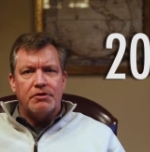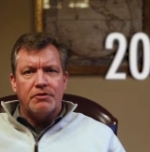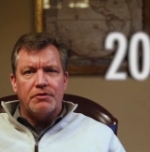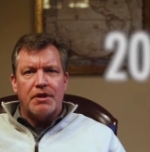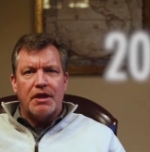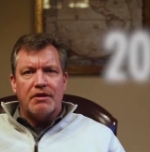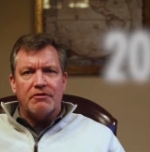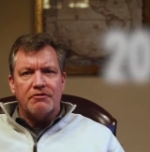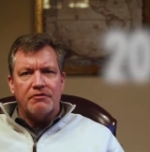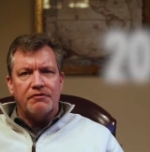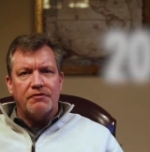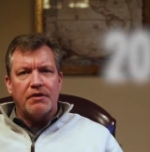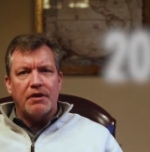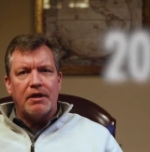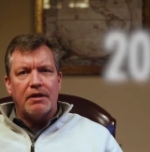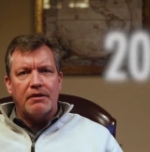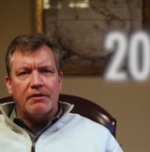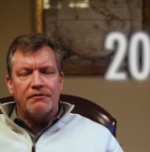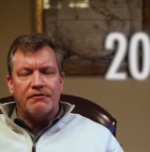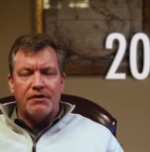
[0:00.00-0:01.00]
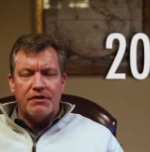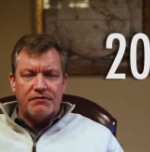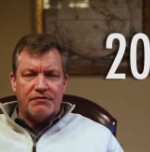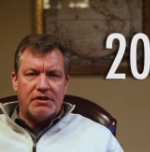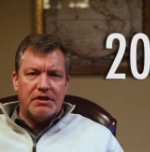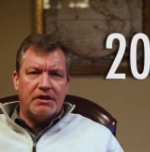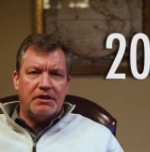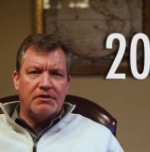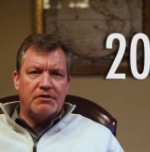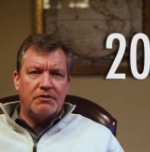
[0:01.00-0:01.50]

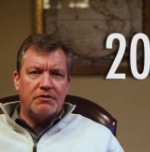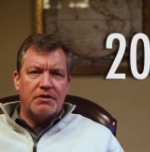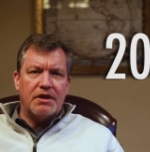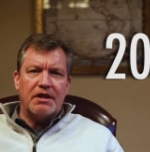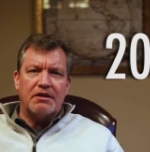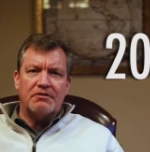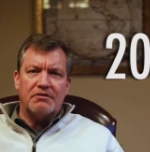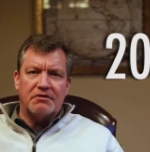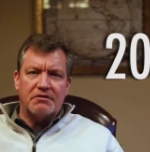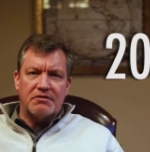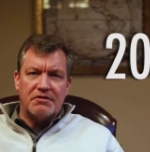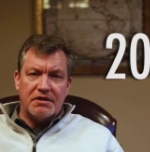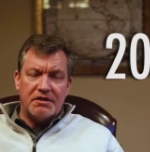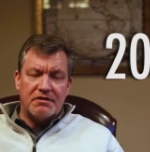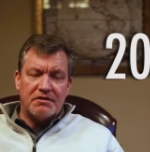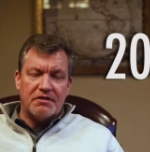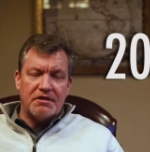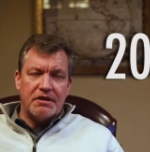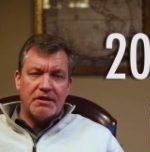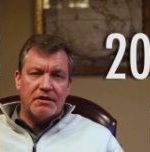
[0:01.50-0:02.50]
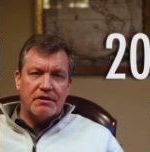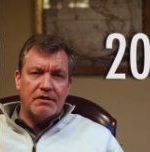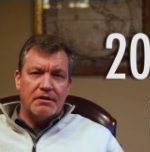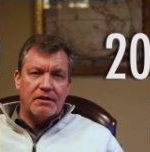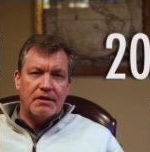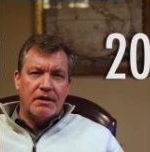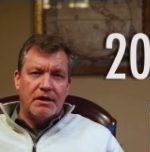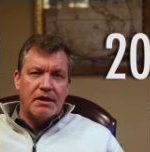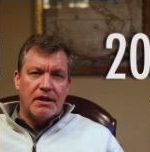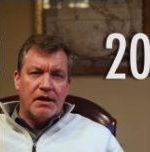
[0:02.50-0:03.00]
2015,
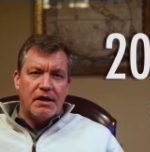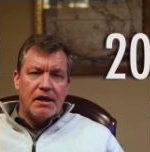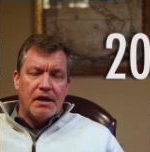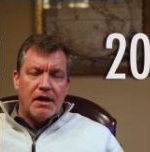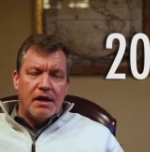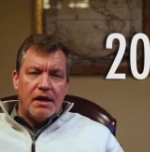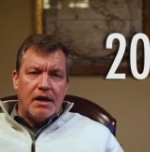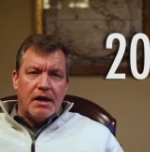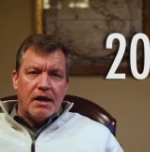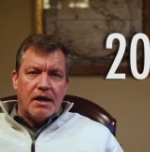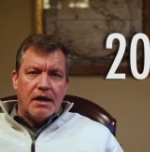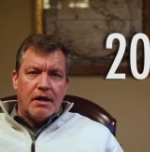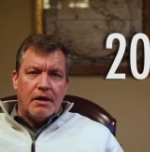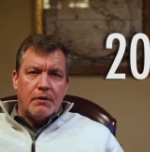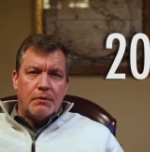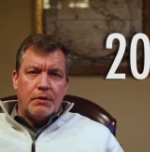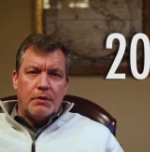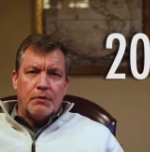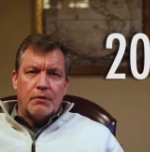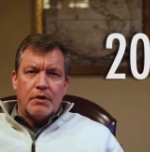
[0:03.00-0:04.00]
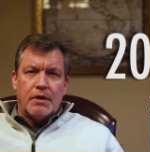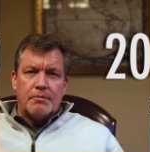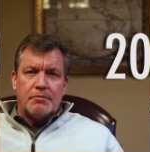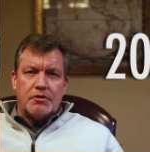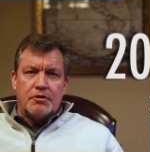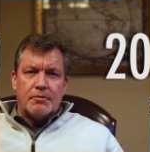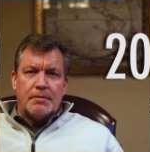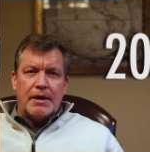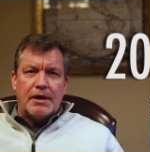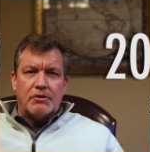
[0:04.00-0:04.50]
2016, uh, we were
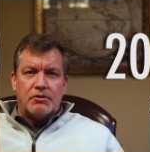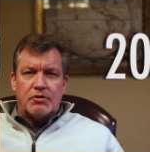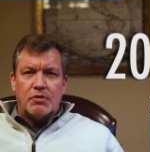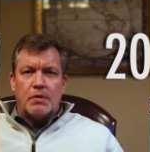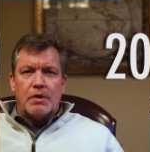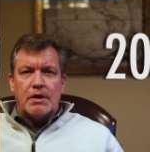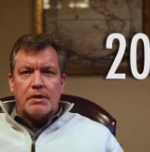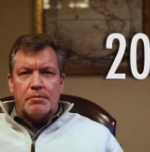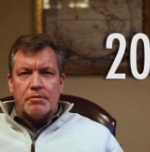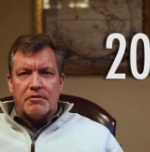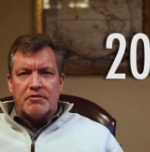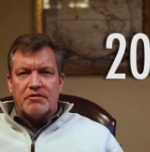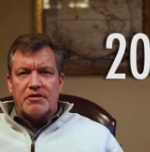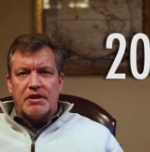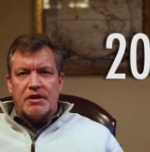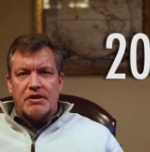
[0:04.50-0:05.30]
up to about 20%,